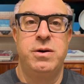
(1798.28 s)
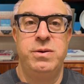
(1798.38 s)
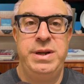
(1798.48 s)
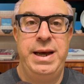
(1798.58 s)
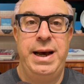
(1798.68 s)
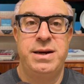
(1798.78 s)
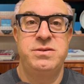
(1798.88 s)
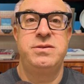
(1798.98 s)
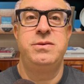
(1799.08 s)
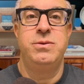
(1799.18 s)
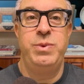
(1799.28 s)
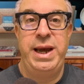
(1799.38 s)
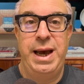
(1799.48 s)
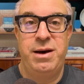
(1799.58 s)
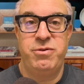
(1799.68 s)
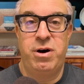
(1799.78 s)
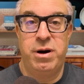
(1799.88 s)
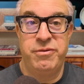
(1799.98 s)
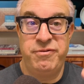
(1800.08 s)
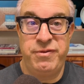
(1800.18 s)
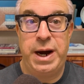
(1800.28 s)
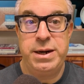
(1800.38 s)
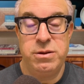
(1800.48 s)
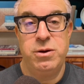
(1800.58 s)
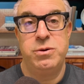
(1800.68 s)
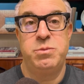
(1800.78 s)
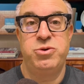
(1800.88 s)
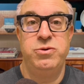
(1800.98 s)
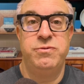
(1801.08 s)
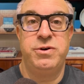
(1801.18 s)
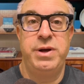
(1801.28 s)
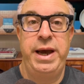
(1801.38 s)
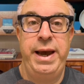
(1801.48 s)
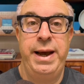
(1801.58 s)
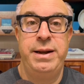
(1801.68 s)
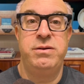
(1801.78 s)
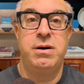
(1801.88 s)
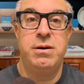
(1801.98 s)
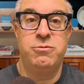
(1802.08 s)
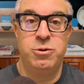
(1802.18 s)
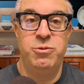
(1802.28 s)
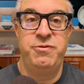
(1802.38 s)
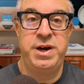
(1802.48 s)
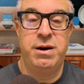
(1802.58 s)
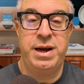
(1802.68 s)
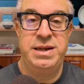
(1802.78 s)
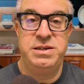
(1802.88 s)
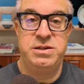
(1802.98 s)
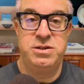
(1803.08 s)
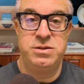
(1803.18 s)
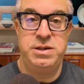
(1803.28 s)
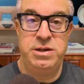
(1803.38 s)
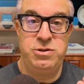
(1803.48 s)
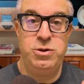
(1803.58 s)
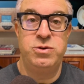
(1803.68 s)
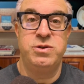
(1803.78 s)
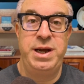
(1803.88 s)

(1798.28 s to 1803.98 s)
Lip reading: next, we have our final loan approval and removing our contingencies usually